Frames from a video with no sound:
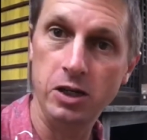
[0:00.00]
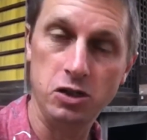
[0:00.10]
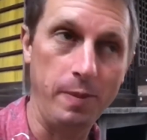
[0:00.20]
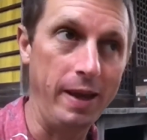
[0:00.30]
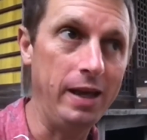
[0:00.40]

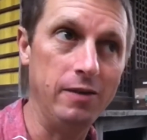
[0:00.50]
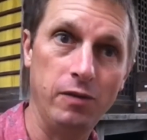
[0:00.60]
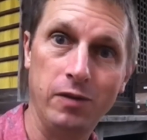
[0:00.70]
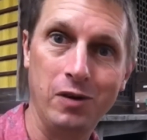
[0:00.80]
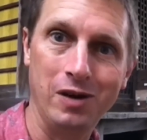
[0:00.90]
Japan,
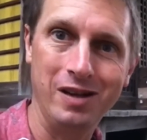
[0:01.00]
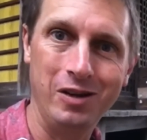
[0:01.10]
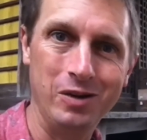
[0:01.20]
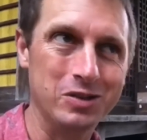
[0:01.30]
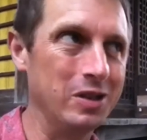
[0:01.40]
if you're
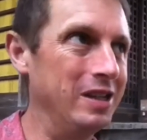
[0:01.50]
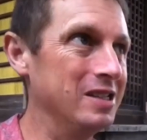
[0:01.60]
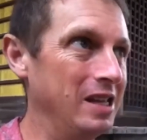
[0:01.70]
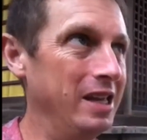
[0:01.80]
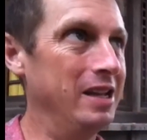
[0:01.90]
interested
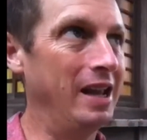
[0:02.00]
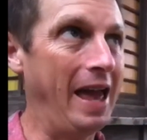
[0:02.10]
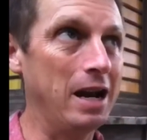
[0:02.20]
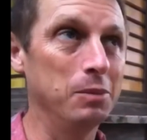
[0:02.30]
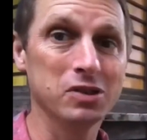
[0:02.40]
in
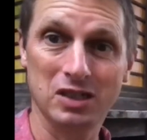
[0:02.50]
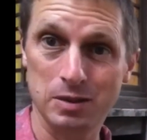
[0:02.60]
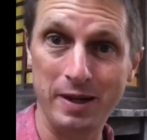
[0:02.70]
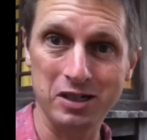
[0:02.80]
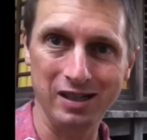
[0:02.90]
animals and
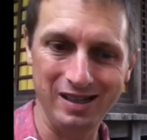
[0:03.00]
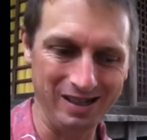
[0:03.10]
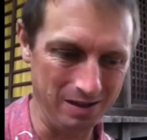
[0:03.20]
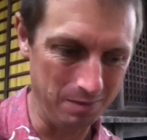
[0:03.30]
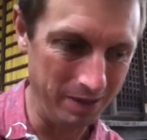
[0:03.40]
especially
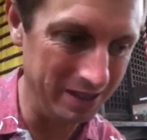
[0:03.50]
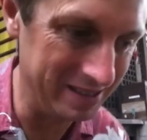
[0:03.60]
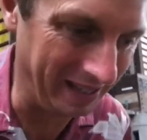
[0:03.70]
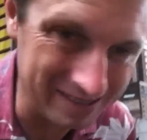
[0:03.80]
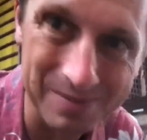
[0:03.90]

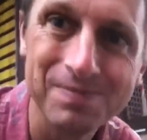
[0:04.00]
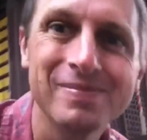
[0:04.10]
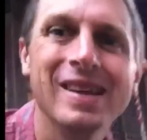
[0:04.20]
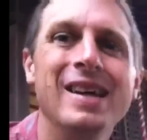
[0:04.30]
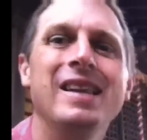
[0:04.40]
insects.
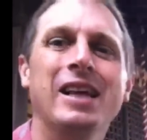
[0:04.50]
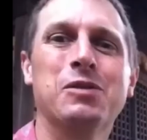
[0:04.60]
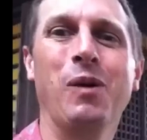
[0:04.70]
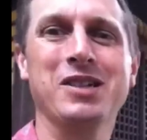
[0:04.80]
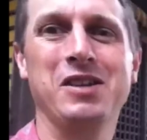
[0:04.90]
Thanks
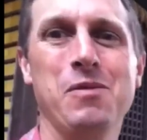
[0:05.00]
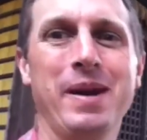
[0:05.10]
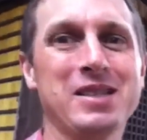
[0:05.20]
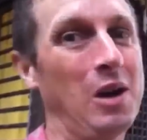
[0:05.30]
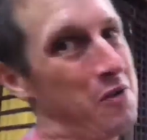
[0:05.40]
for watching,
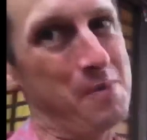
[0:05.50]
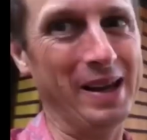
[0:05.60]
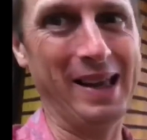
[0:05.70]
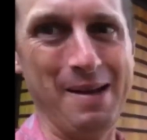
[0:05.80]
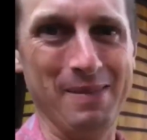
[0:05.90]
everybody. Sorry for my
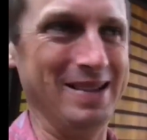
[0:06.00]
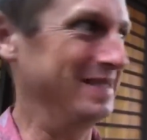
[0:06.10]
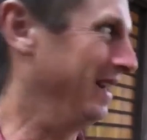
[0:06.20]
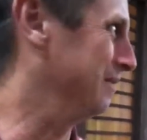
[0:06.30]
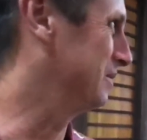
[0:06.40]
game last
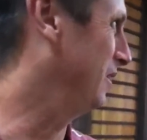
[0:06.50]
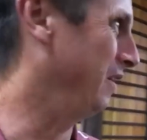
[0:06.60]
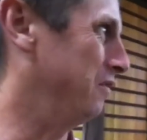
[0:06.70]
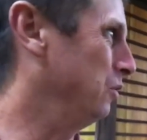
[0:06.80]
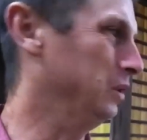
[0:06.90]
night.
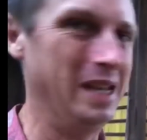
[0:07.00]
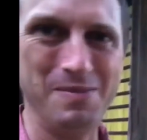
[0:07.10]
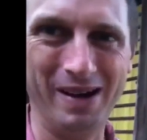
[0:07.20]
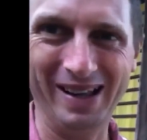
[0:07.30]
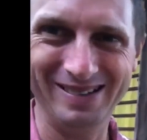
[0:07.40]
I fooled
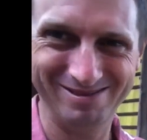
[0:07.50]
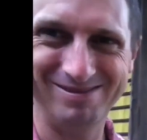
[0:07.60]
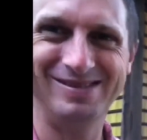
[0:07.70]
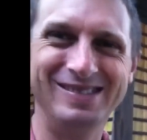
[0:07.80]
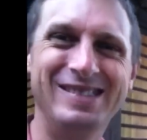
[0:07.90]
anybody.
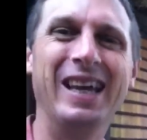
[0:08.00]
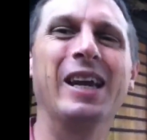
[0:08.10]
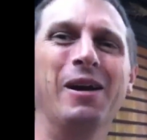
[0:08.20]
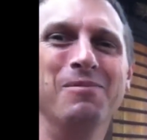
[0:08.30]
Take care.